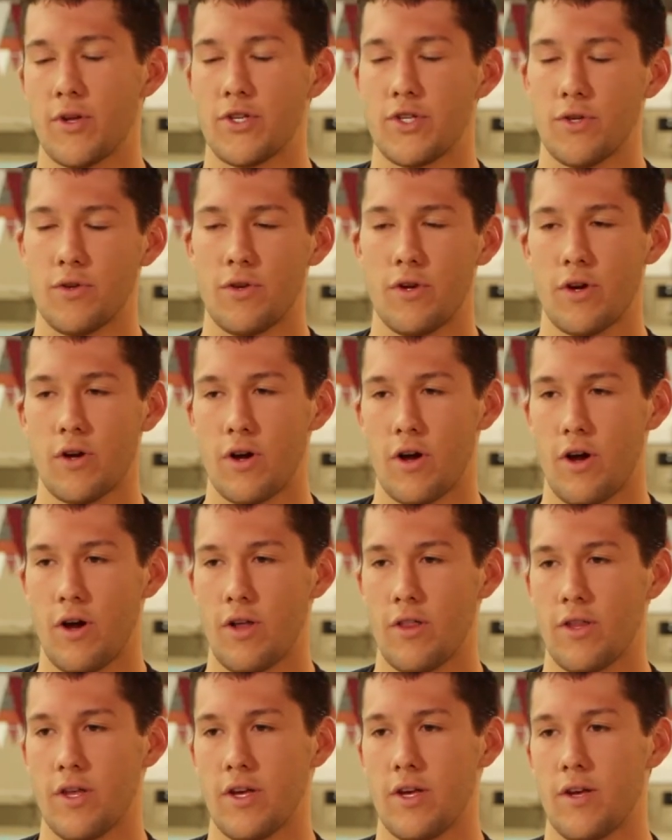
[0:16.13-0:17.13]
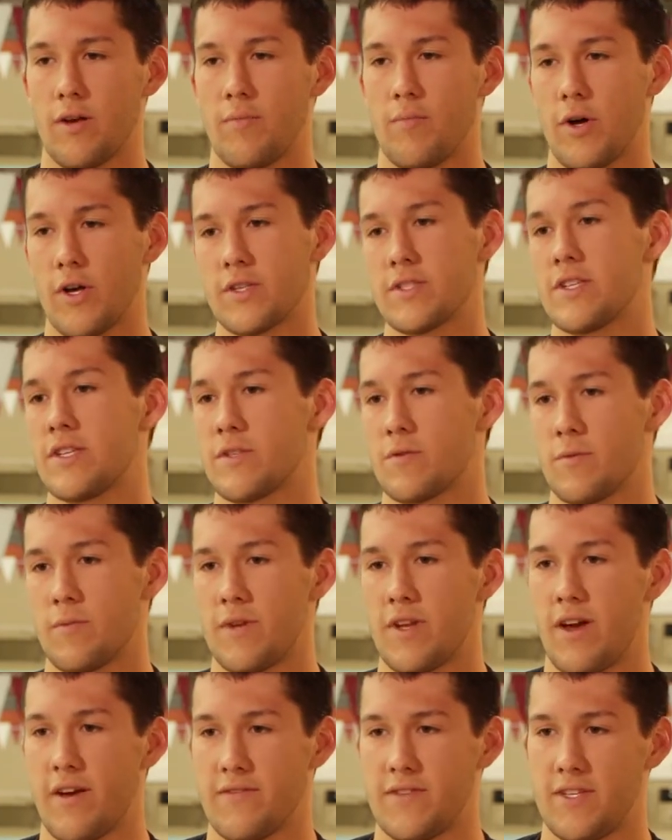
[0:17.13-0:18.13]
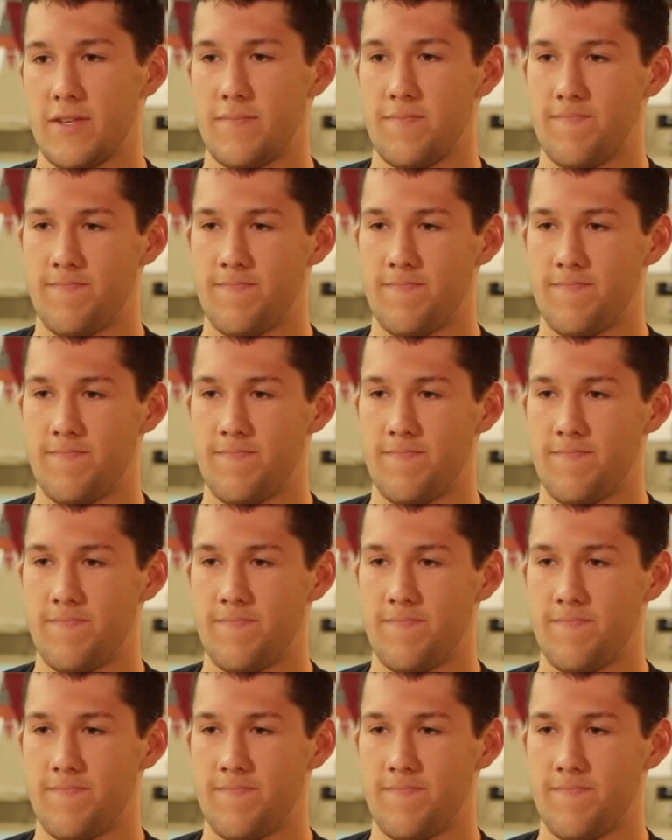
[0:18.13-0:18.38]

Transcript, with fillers: junior on the Ball State swim and dive team.